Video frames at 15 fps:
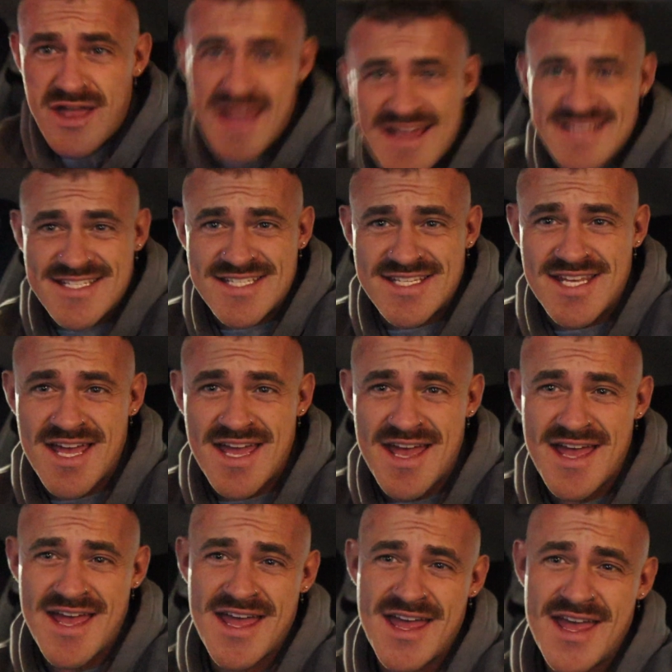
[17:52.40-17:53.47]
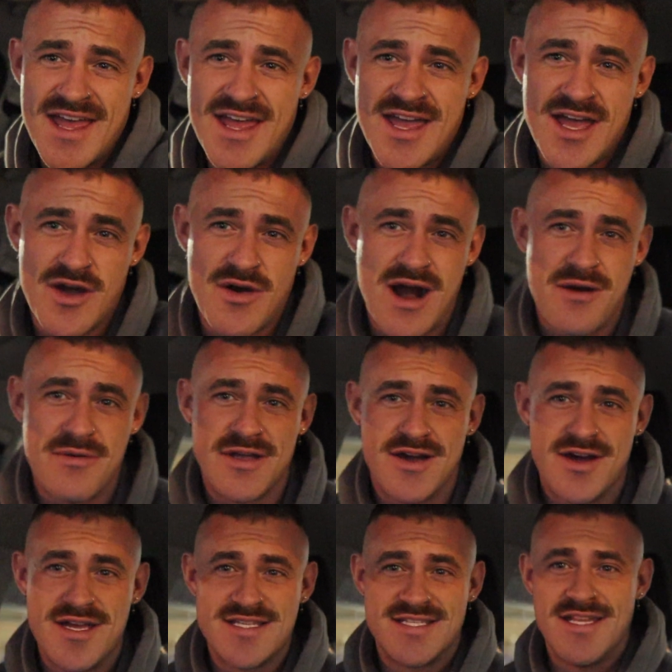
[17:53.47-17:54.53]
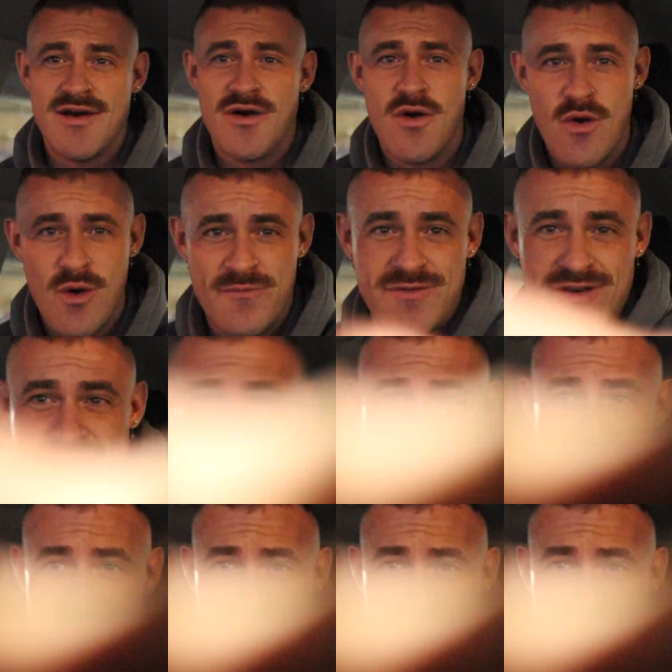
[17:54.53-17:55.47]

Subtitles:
yes, how are we, guys? Now hopefully